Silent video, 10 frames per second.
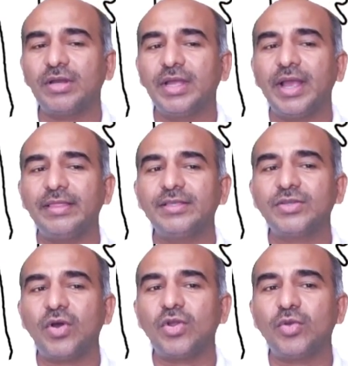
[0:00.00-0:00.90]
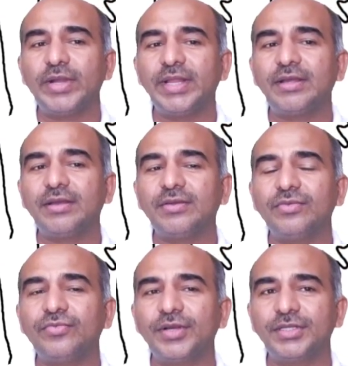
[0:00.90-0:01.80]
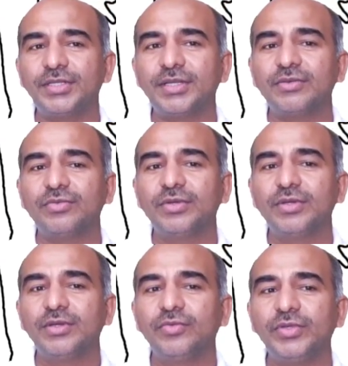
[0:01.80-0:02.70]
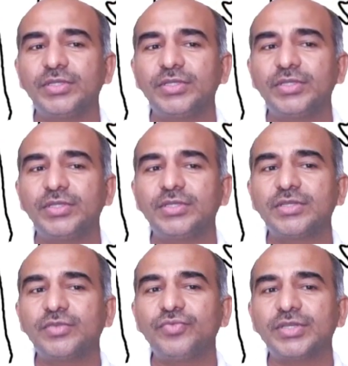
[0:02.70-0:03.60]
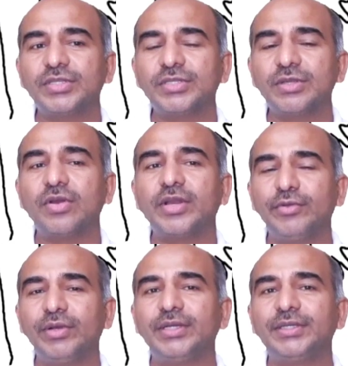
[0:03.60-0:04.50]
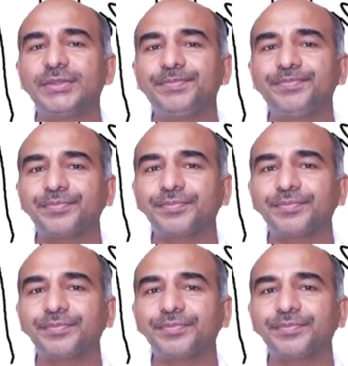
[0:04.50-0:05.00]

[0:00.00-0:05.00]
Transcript: and this automatic function which system functions or regulates